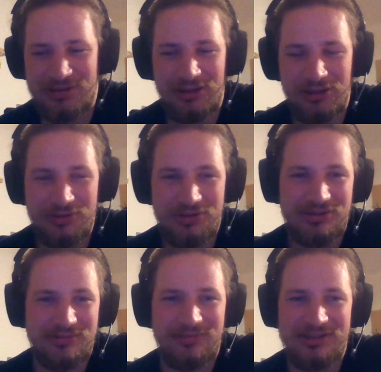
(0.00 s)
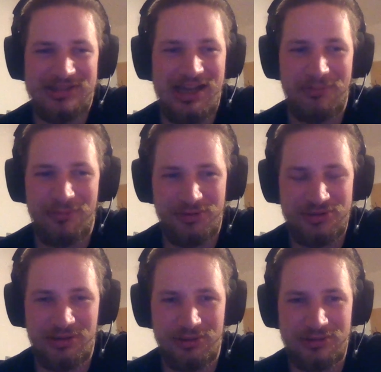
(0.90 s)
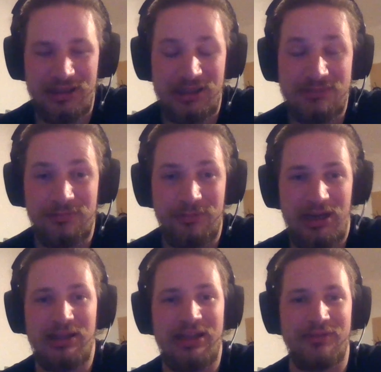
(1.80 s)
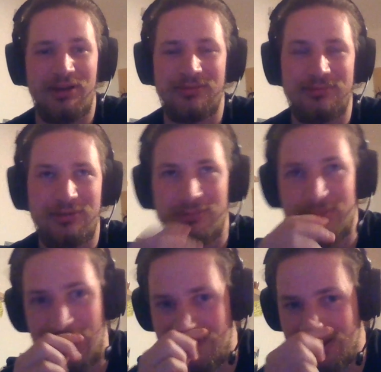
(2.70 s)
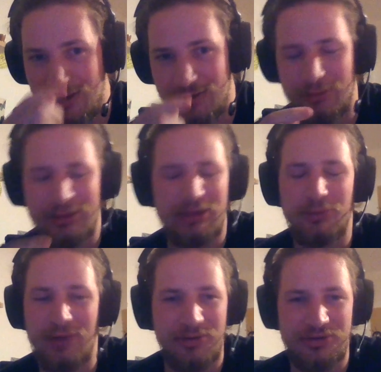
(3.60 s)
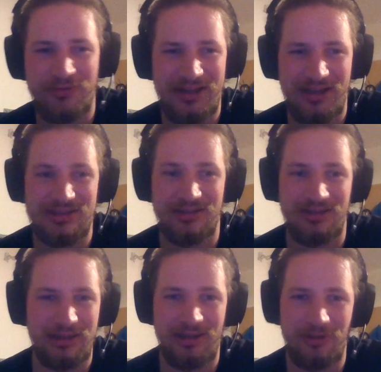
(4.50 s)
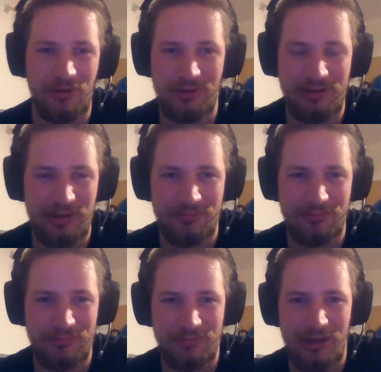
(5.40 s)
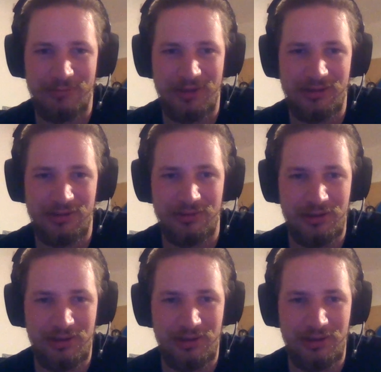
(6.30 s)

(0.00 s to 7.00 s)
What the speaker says: is close. There's airports close. Like where I live, I don't know, half an hour, 2 hours to Venice, and then I can go with an airplane.